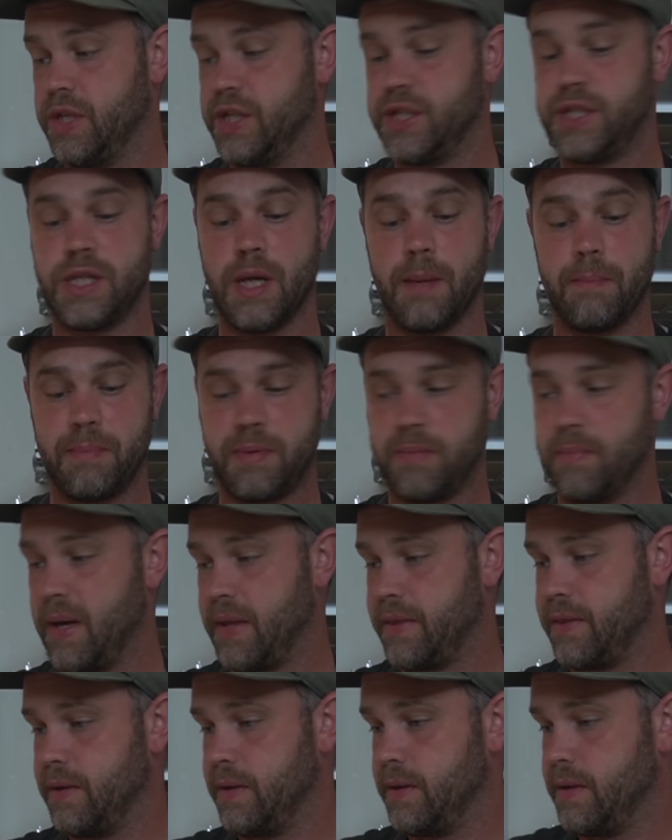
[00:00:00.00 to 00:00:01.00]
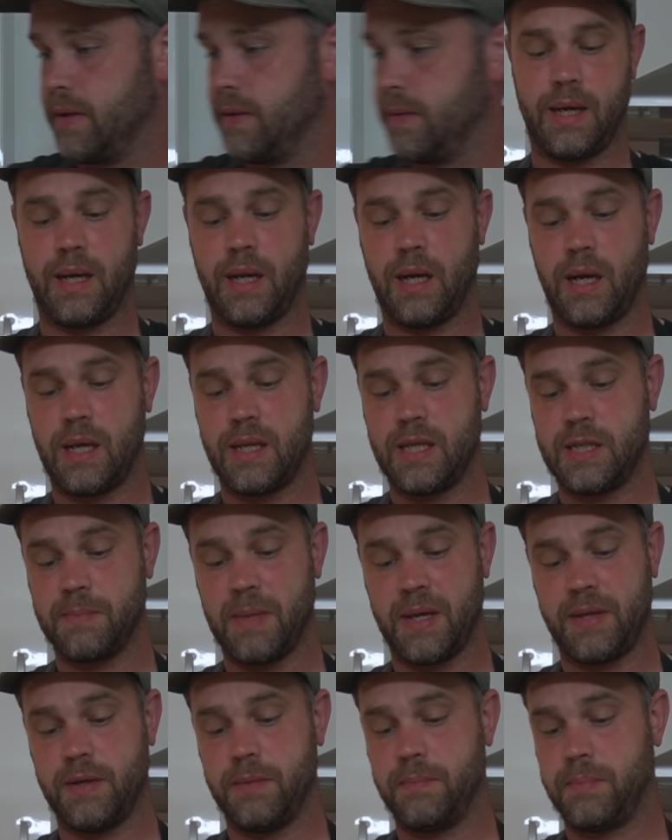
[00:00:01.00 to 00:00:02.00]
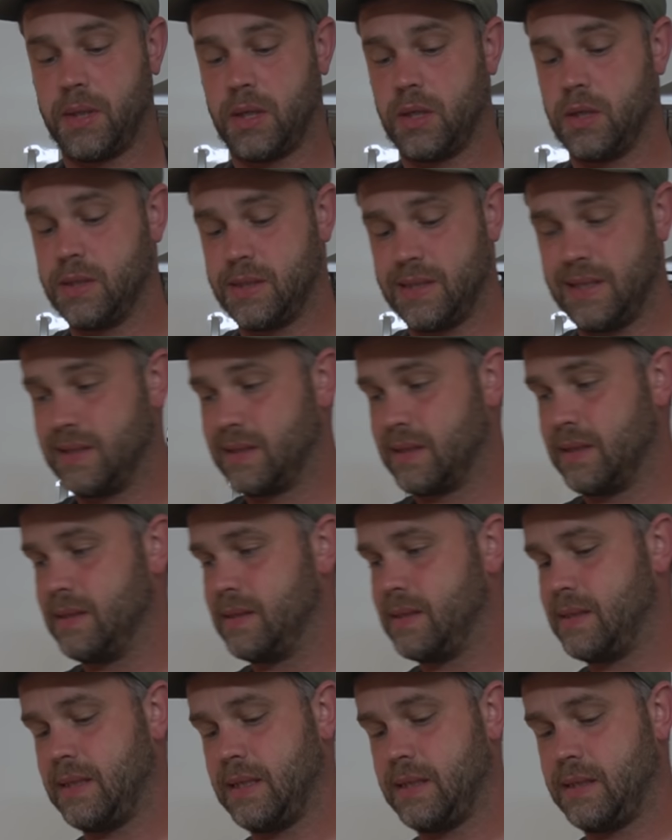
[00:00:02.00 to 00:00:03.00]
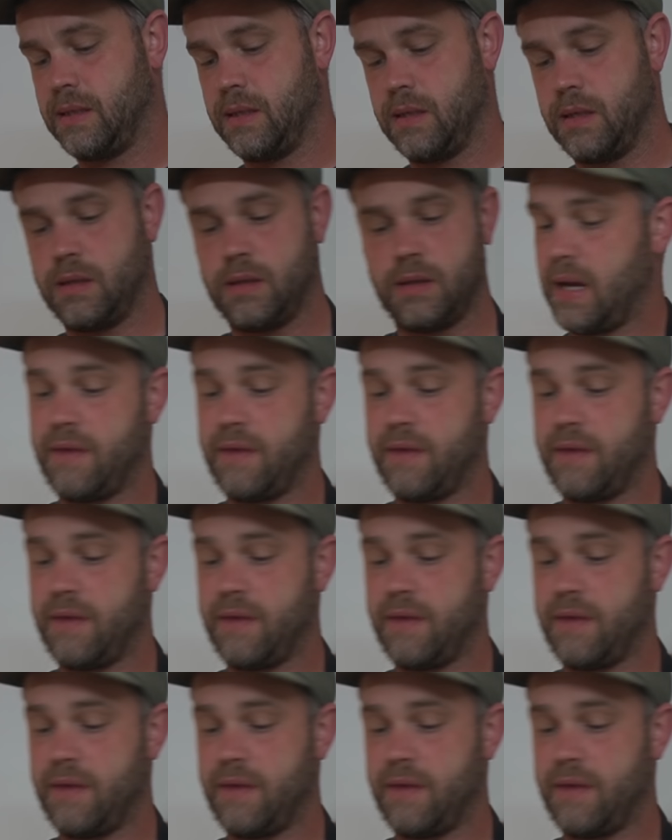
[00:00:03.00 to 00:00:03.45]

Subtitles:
the dump method. And I like this method because it's consistent.